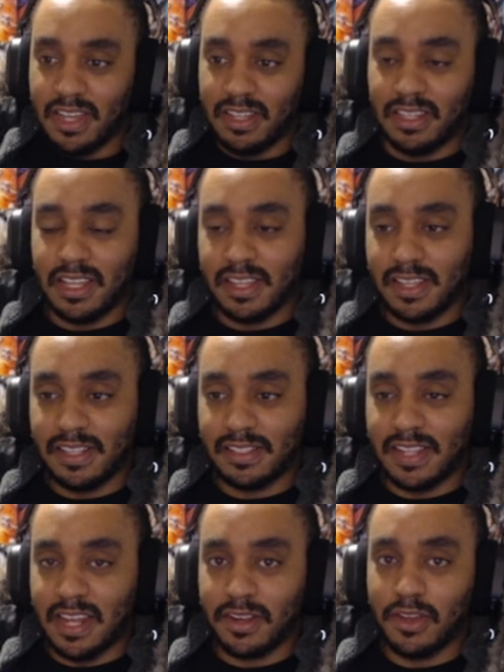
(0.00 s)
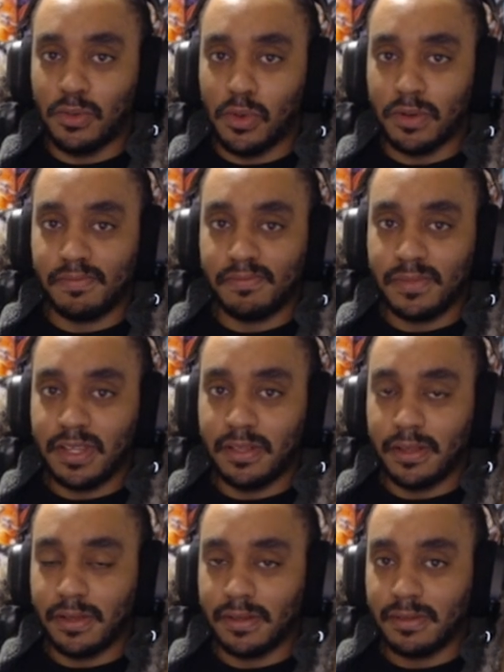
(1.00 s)
like, it's not a good one
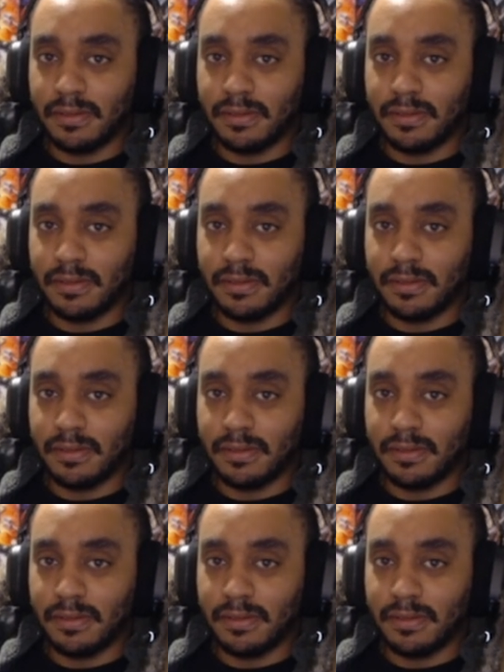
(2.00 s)
either.